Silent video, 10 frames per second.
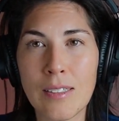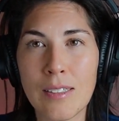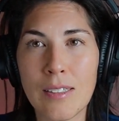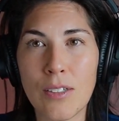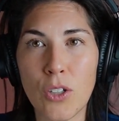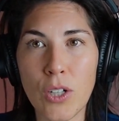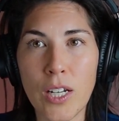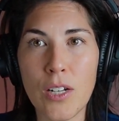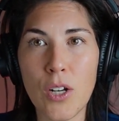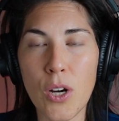They're going to
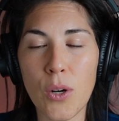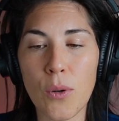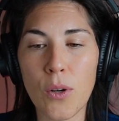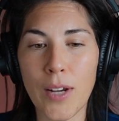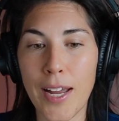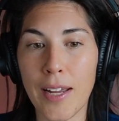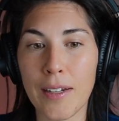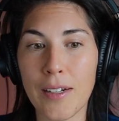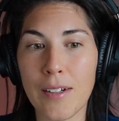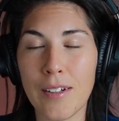know, okay,
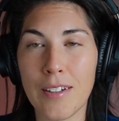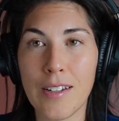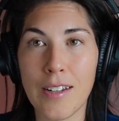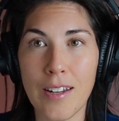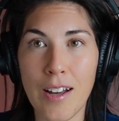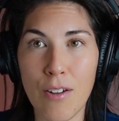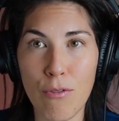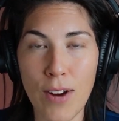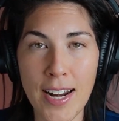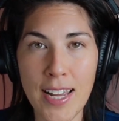on
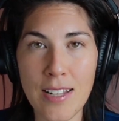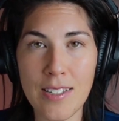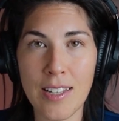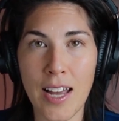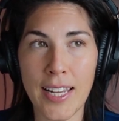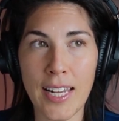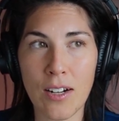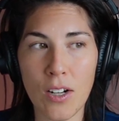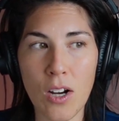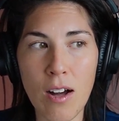Fridays, I get on a
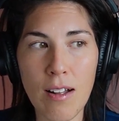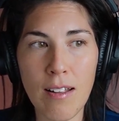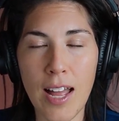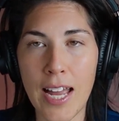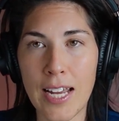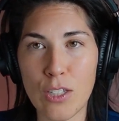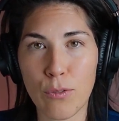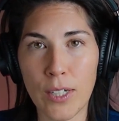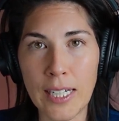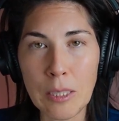call, I ask for
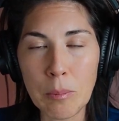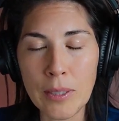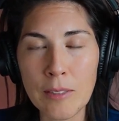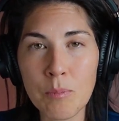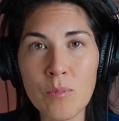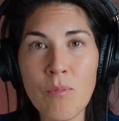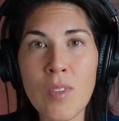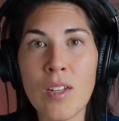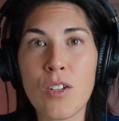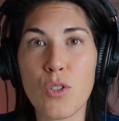help
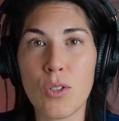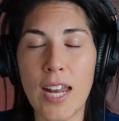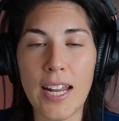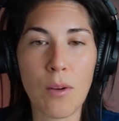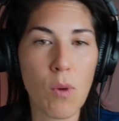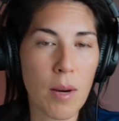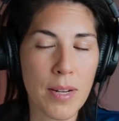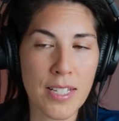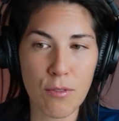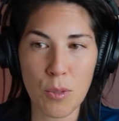so that I can walk
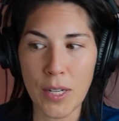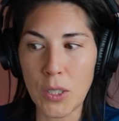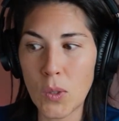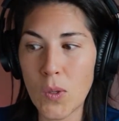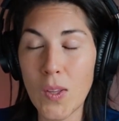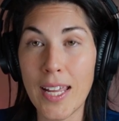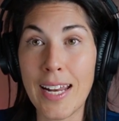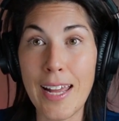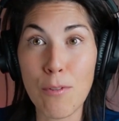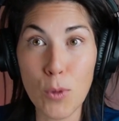myself to my goal, and
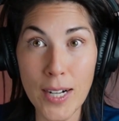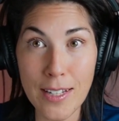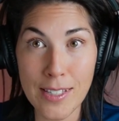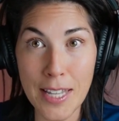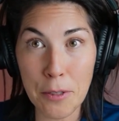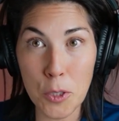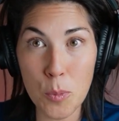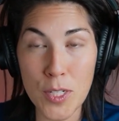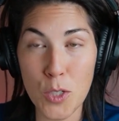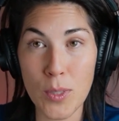everyone else in that group
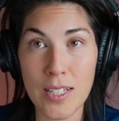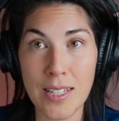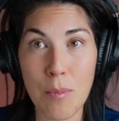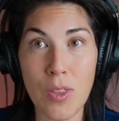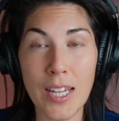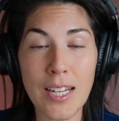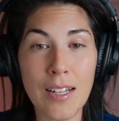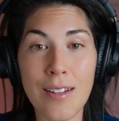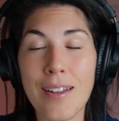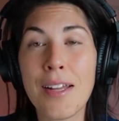is doing the same thing.
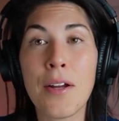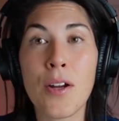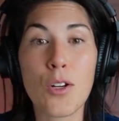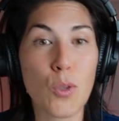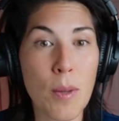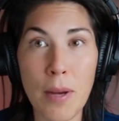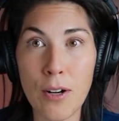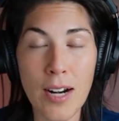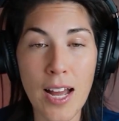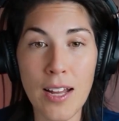So I better
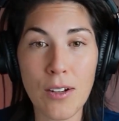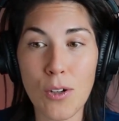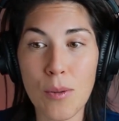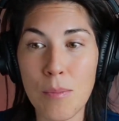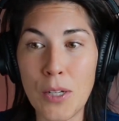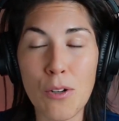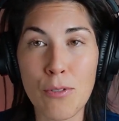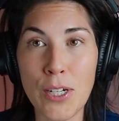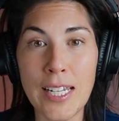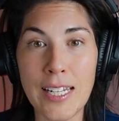not be
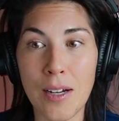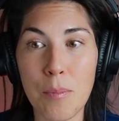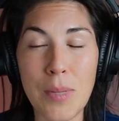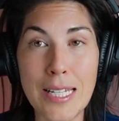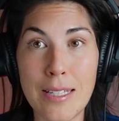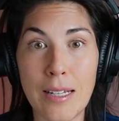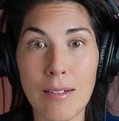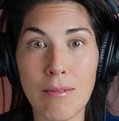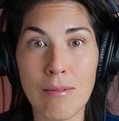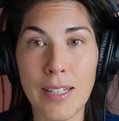overeating pizza.
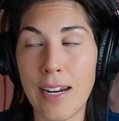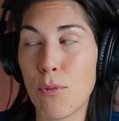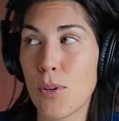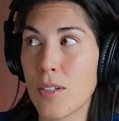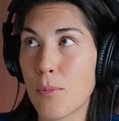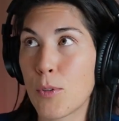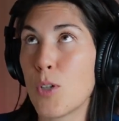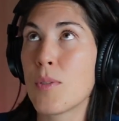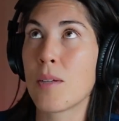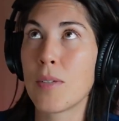Like everyone in the group
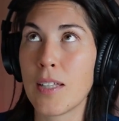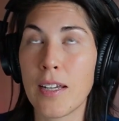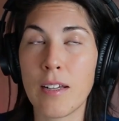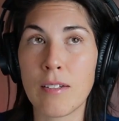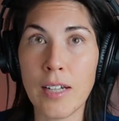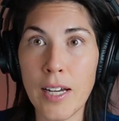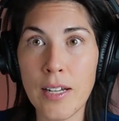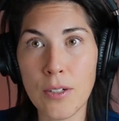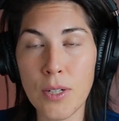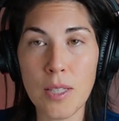is going to be like, duh,
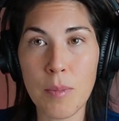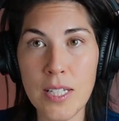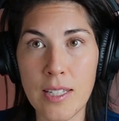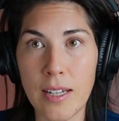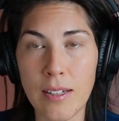don't eat the pizza,